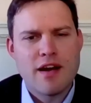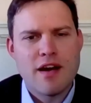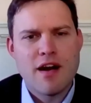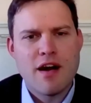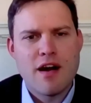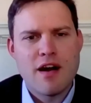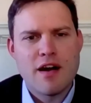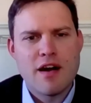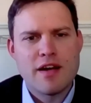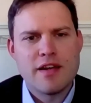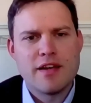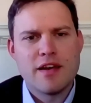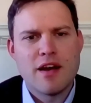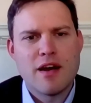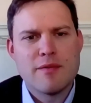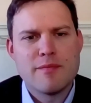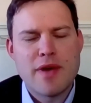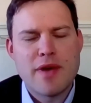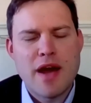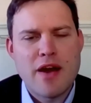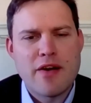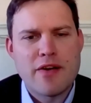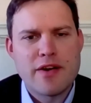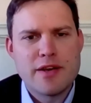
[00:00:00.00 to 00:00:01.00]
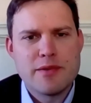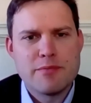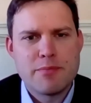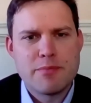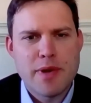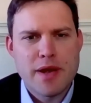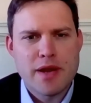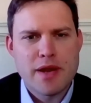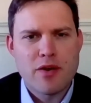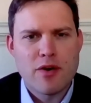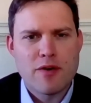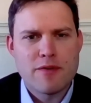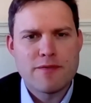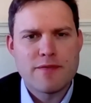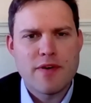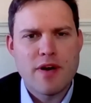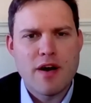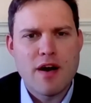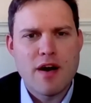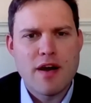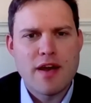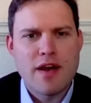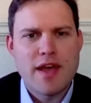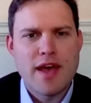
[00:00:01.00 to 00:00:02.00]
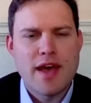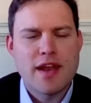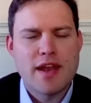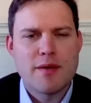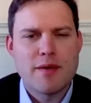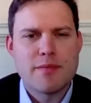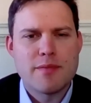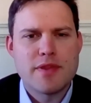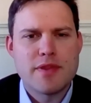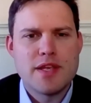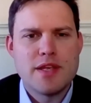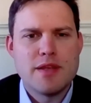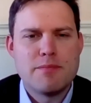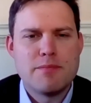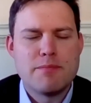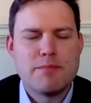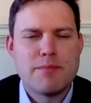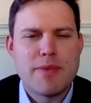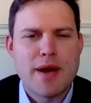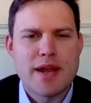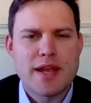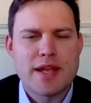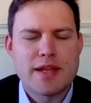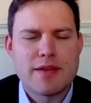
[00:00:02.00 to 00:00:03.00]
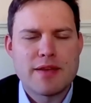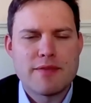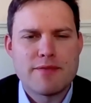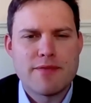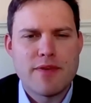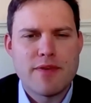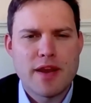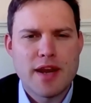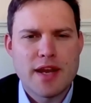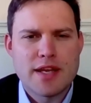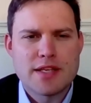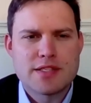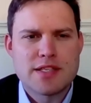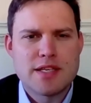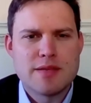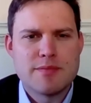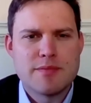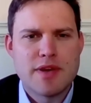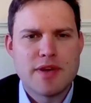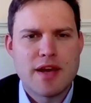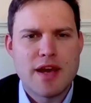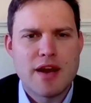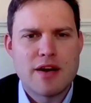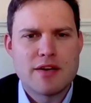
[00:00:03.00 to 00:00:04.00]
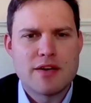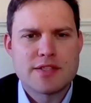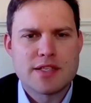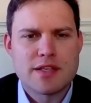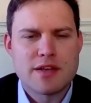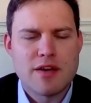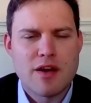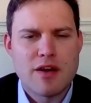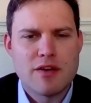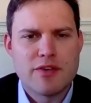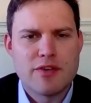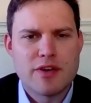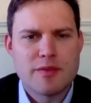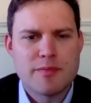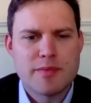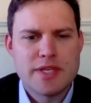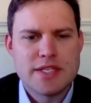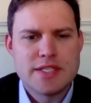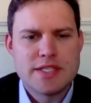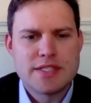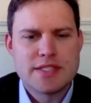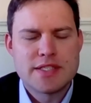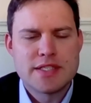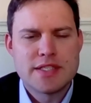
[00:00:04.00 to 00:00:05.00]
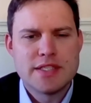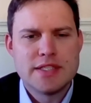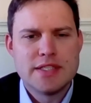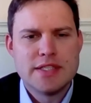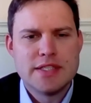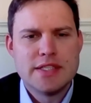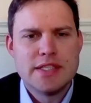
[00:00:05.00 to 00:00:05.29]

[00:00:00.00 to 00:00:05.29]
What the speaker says: Yeah. Hi, I'm Harry Bengough. I head up the banking and finance team at Harrison Clark Rickerbys,